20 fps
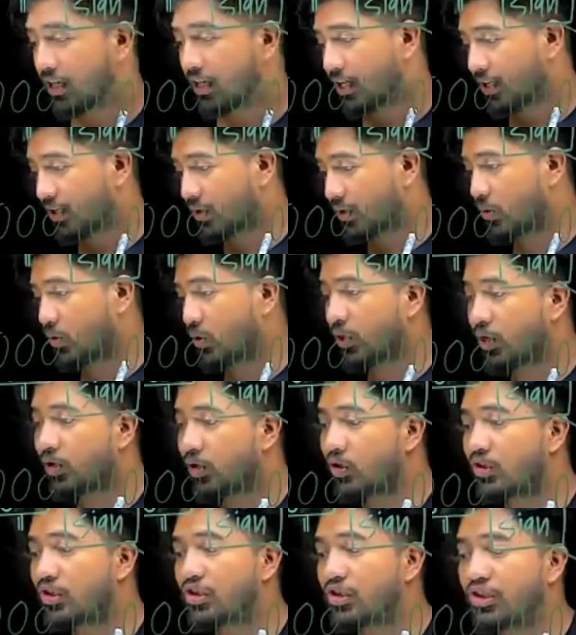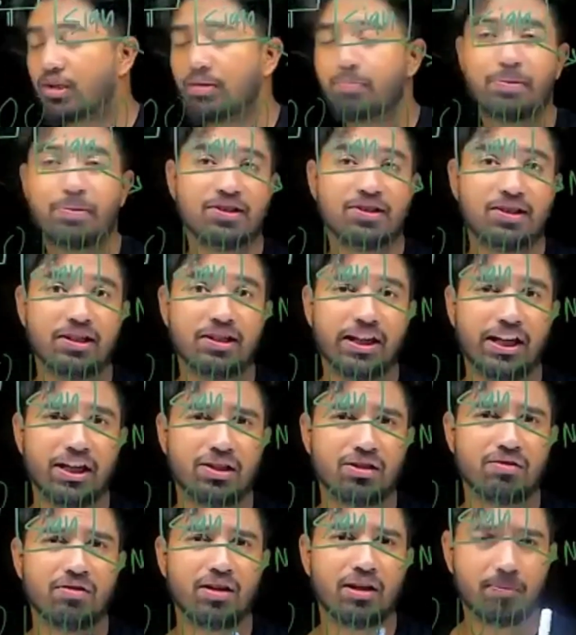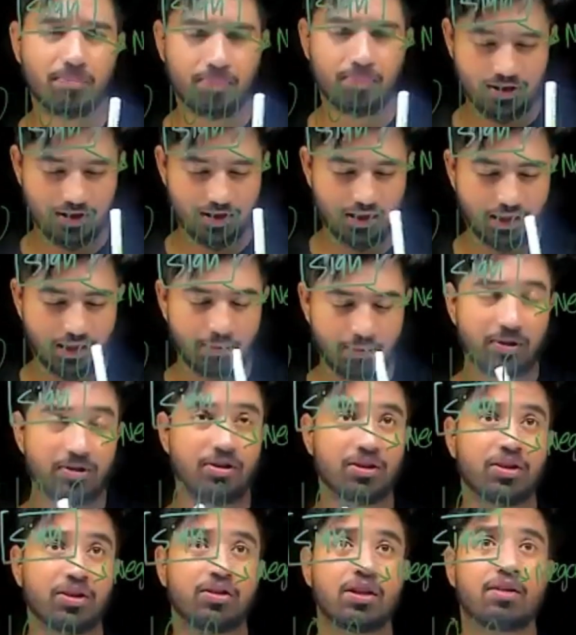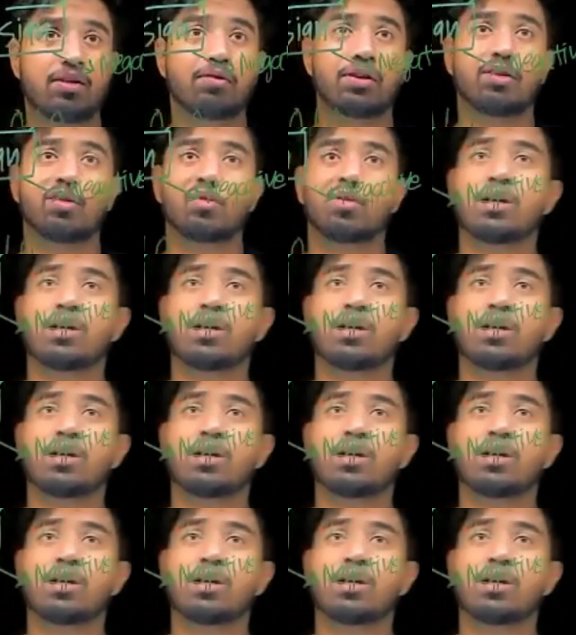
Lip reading: According to this representation, we are representing a positive value.